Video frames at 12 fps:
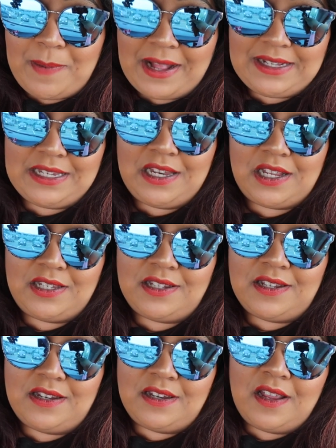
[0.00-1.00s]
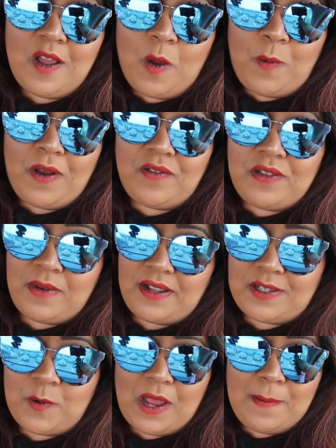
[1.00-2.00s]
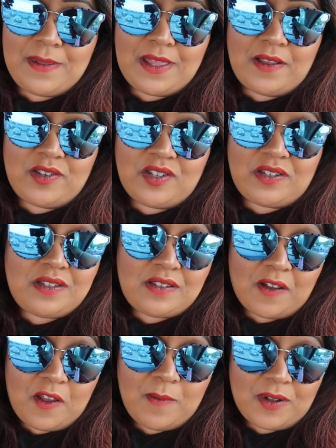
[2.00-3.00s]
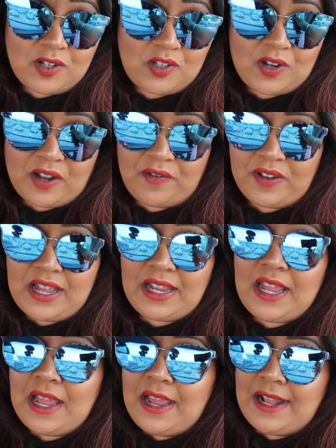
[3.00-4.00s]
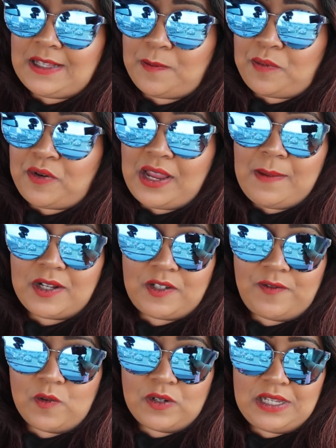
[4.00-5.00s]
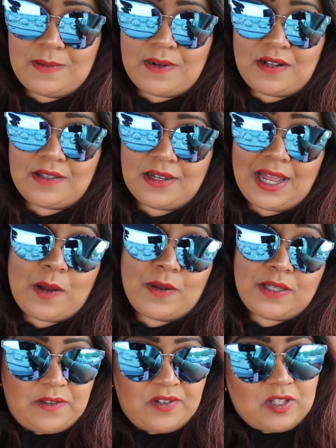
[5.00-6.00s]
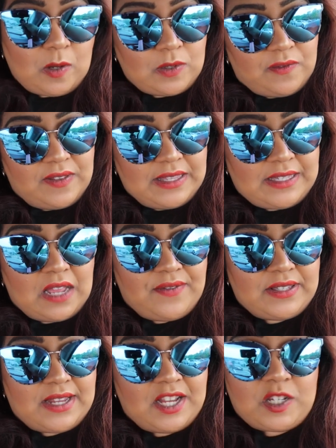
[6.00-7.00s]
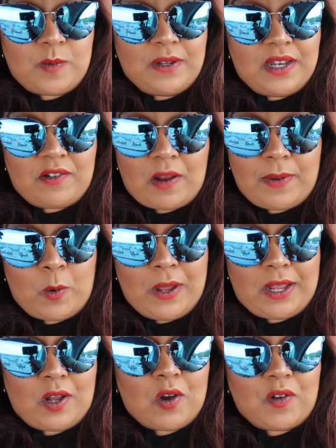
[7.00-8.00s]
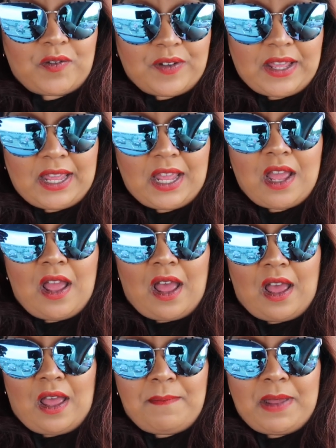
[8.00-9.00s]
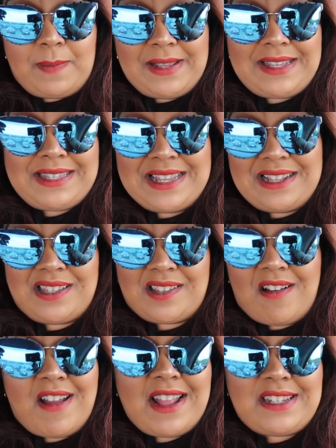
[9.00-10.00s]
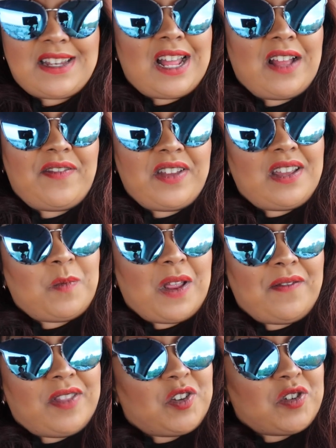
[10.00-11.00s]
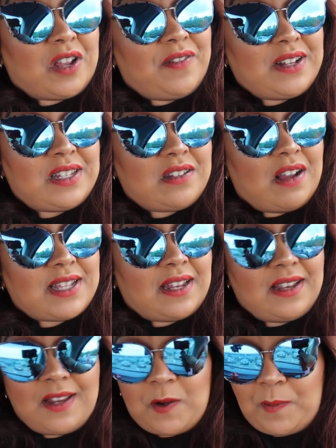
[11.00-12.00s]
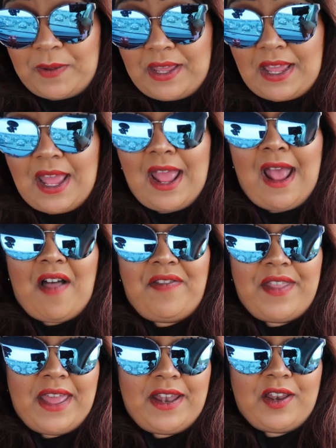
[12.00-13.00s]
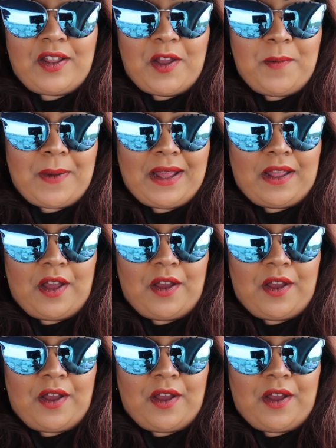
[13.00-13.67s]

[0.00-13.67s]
back to London. We're on the motorway but there's just so much traffic. It's pretty much 40 miles an hour. So we just stopped off at the service station. We're going to grab a quick coffee and maybe sit inside and have it and wait for the traffic to die down a little bit and then go back